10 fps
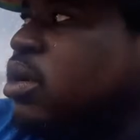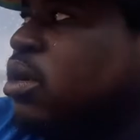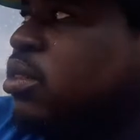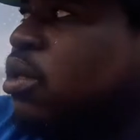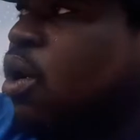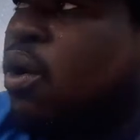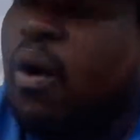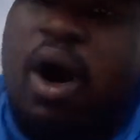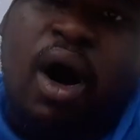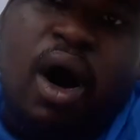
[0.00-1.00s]

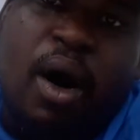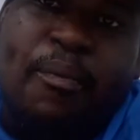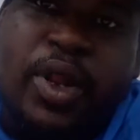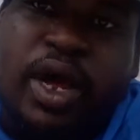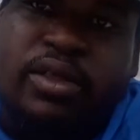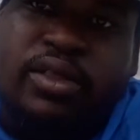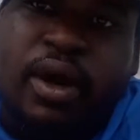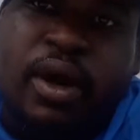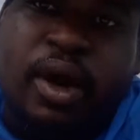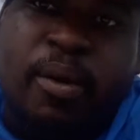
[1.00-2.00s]
So plus,
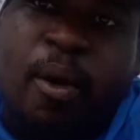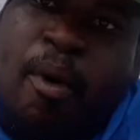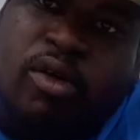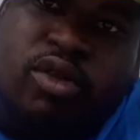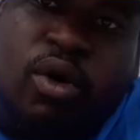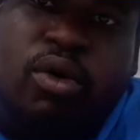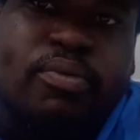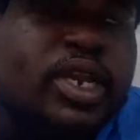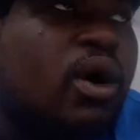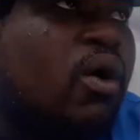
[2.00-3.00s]
I'm also gonna
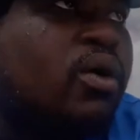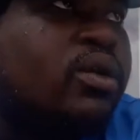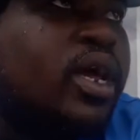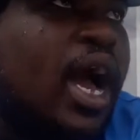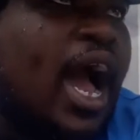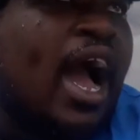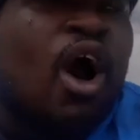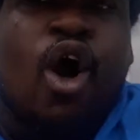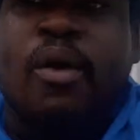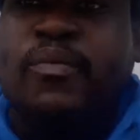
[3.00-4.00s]
be on
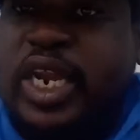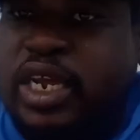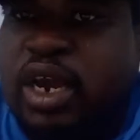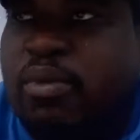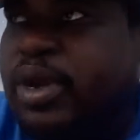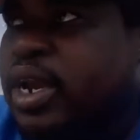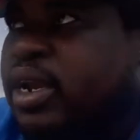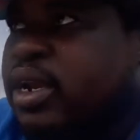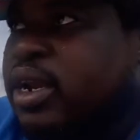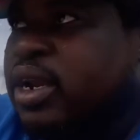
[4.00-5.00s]
iHeartMedia,
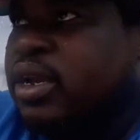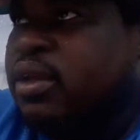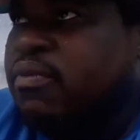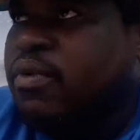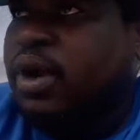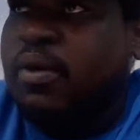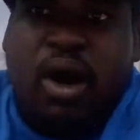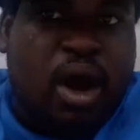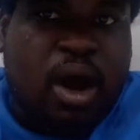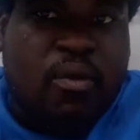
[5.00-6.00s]
man. With
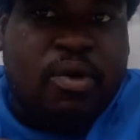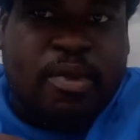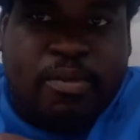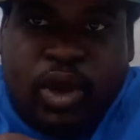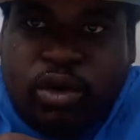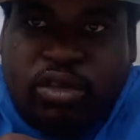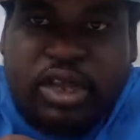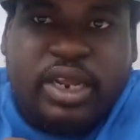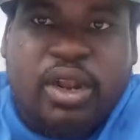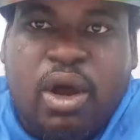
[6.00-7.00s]
my music
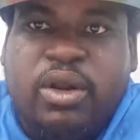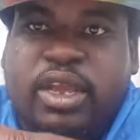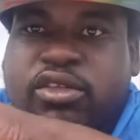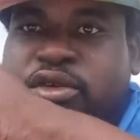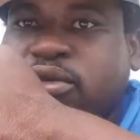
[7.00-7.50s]
and all that too,